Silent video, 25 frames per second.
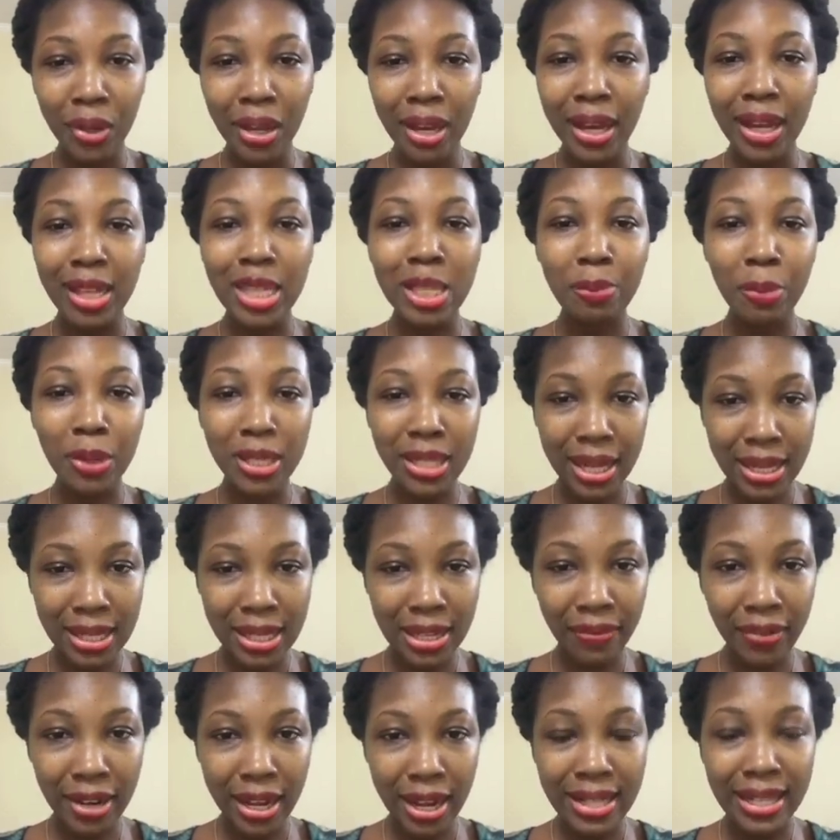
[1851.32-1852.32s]
It's
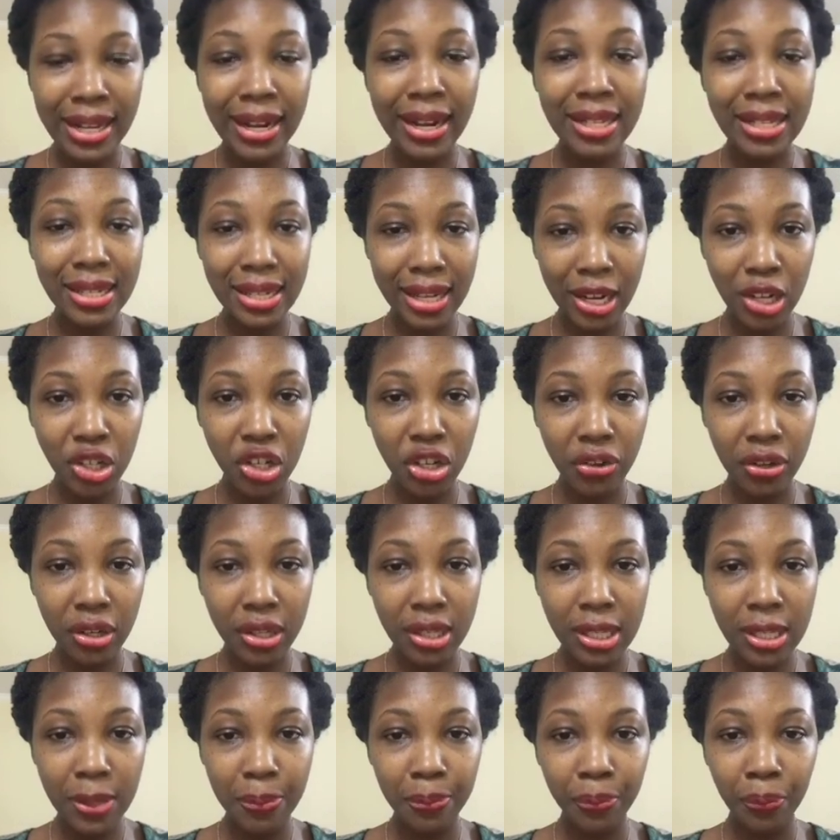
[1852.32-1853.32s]
possessiveness, and it's
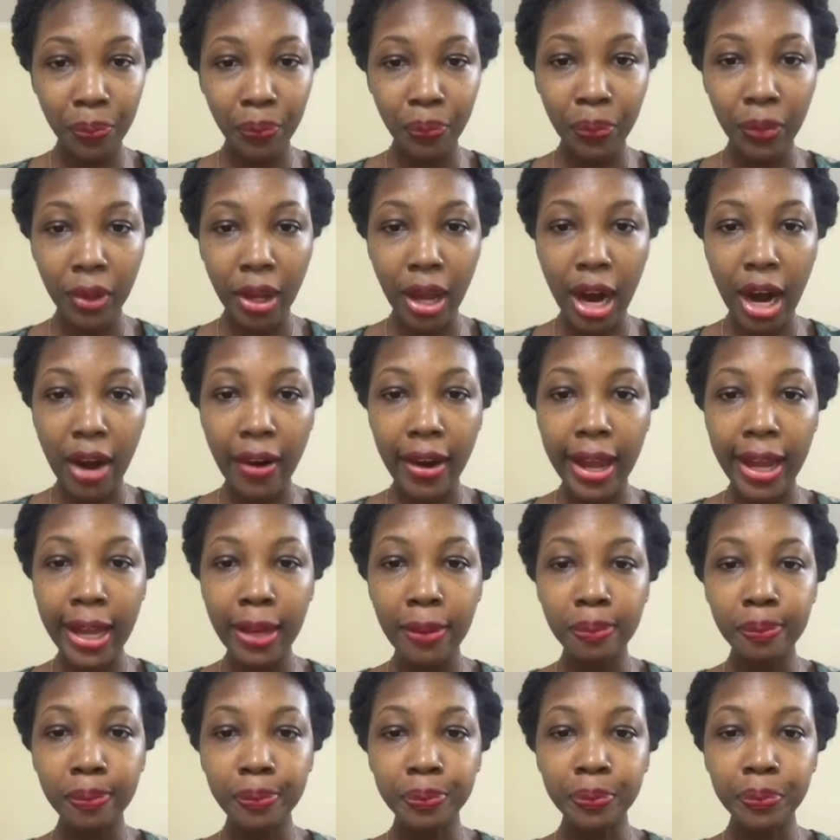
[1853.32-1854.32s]
dangerous. All
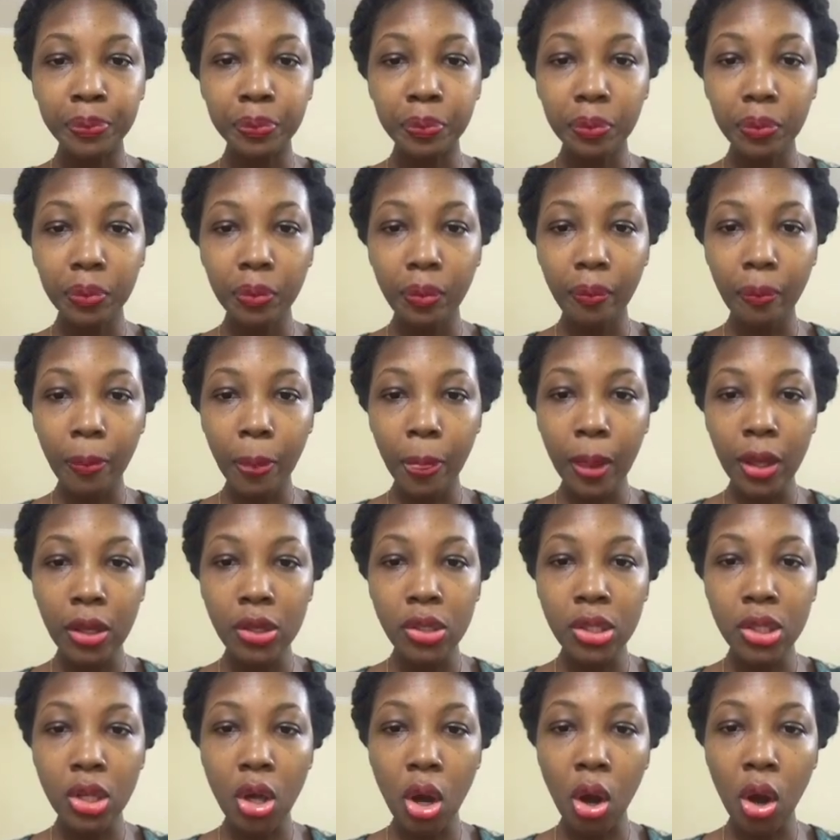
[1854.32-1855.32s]
right?
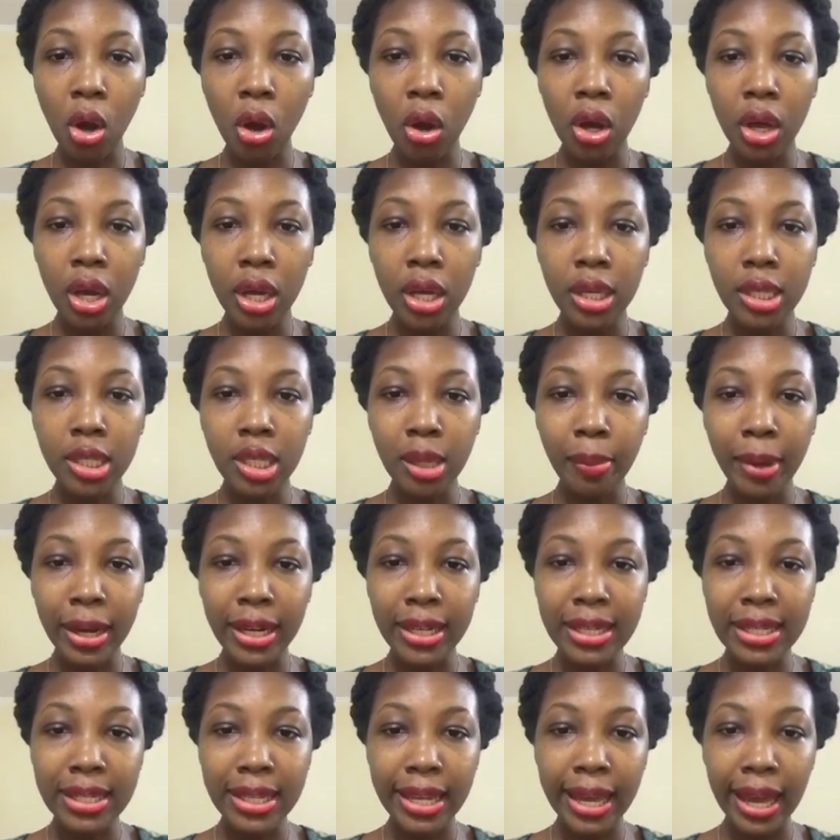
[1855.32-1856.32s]
So somebody
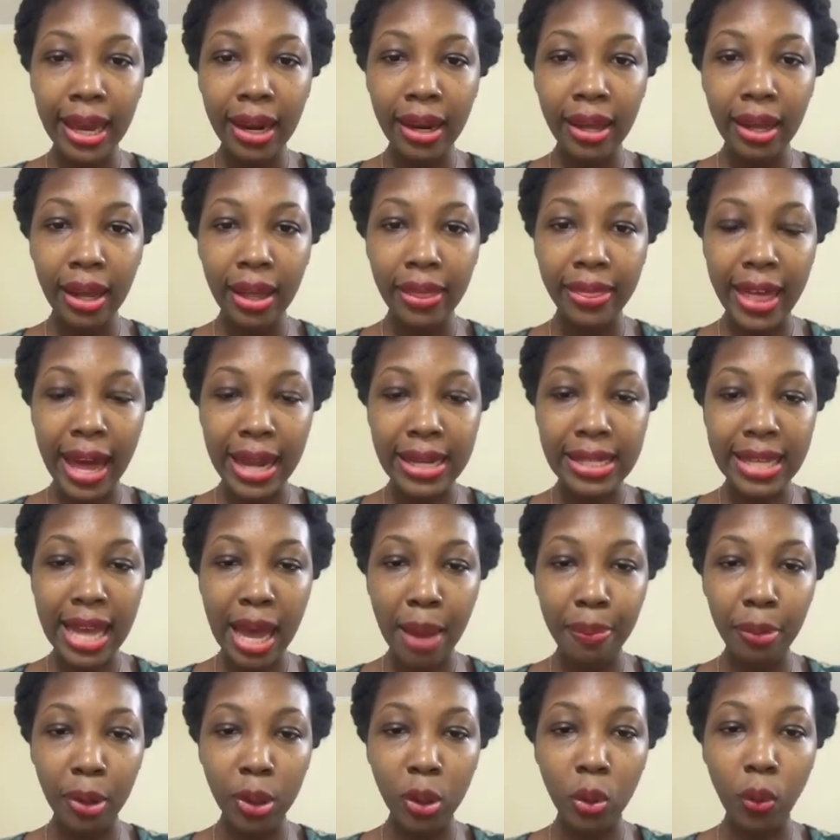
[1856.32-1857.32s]
said, that's
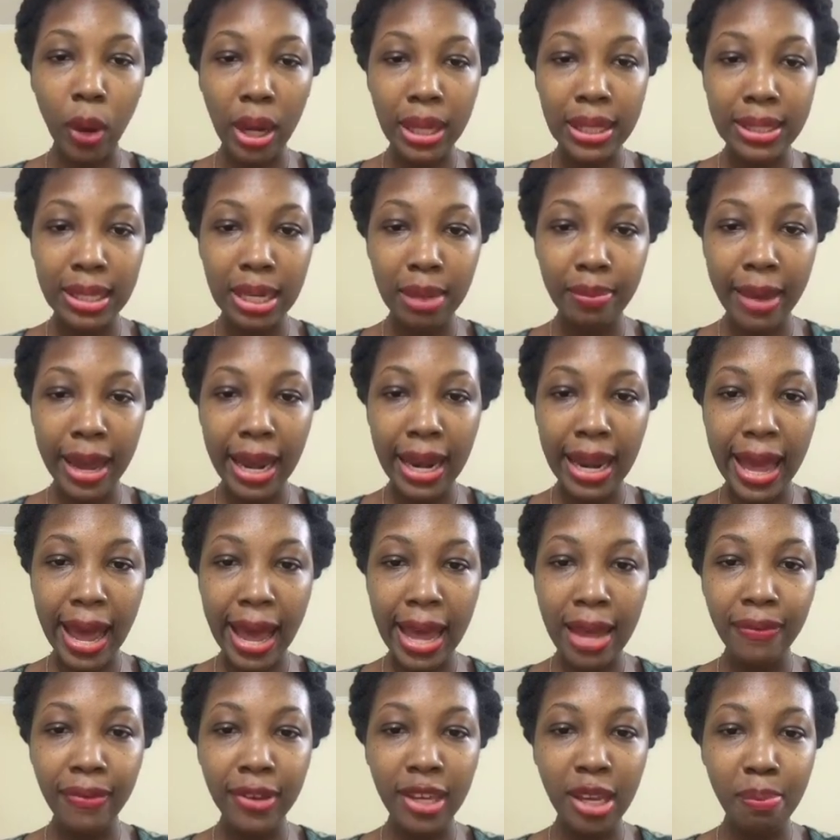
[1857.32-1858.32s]
happened once in my
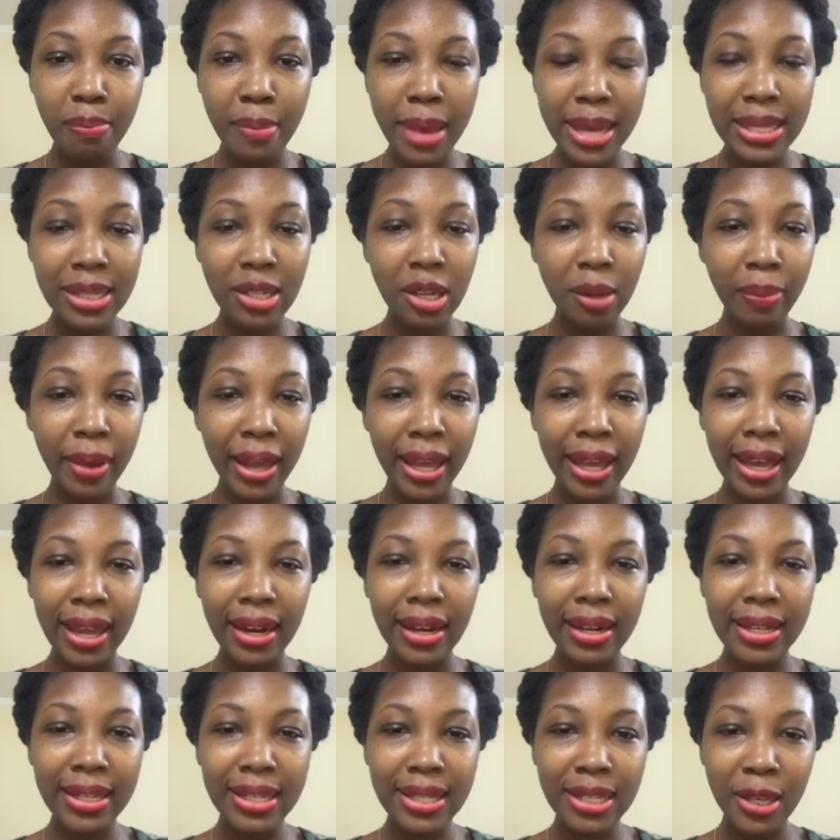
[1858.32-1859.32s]
life, he messed up again.
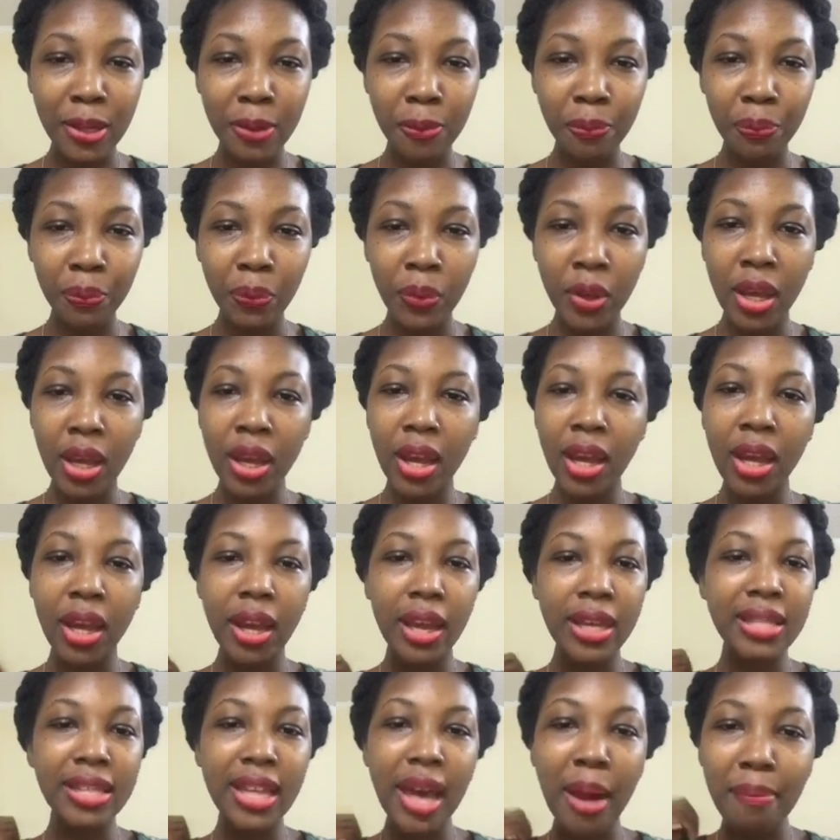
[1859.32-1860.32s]
Listen,
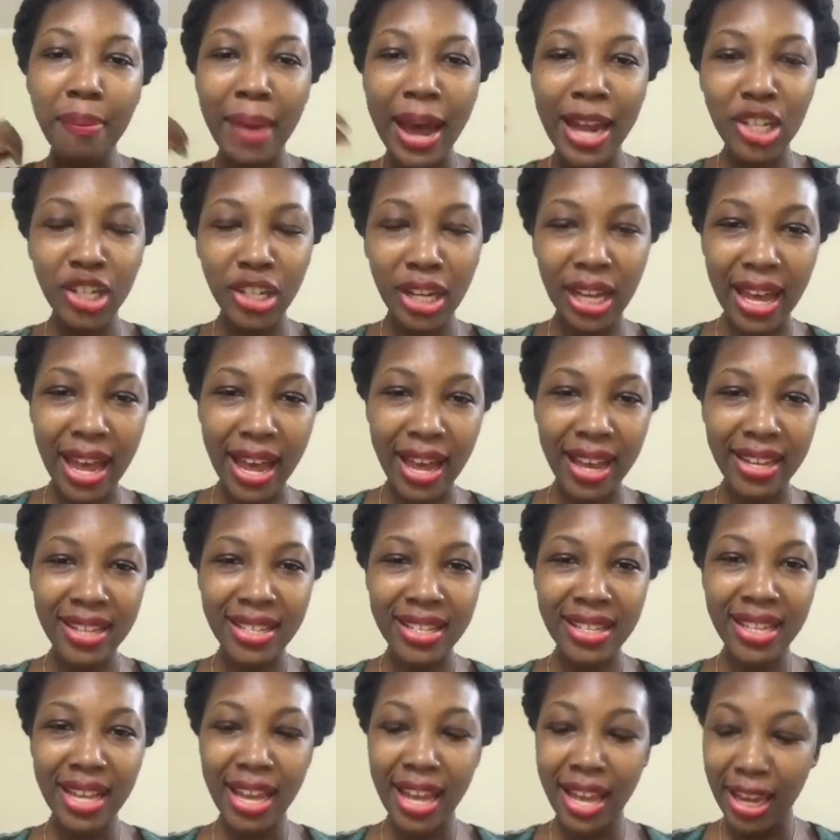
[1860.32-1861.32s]
it's not magic,
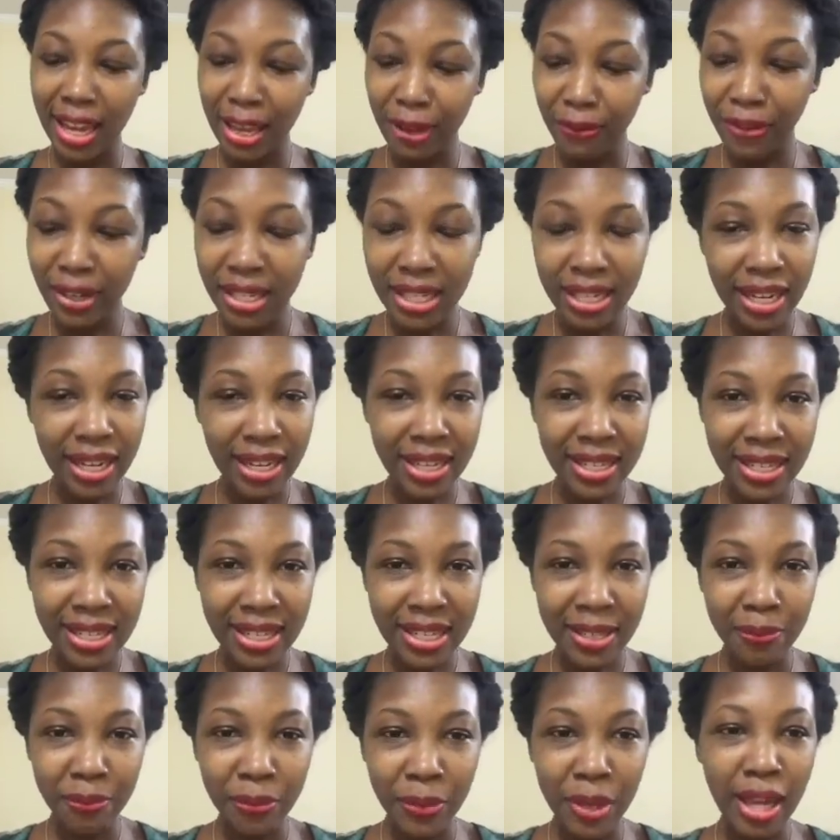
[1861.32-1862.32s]
guys. If it
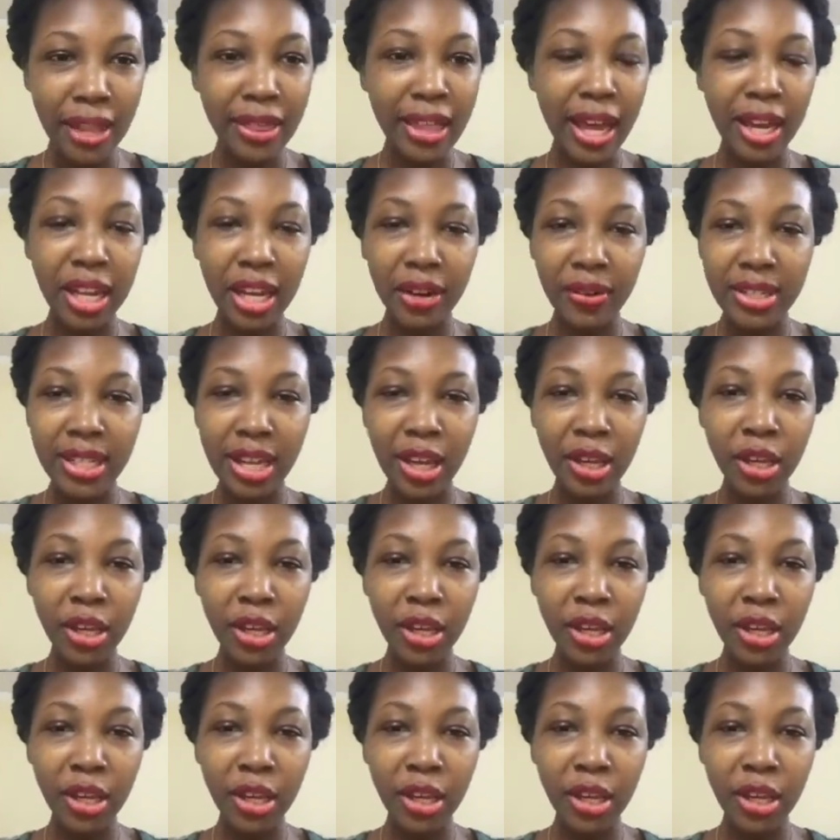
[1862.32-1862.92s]
is that there is a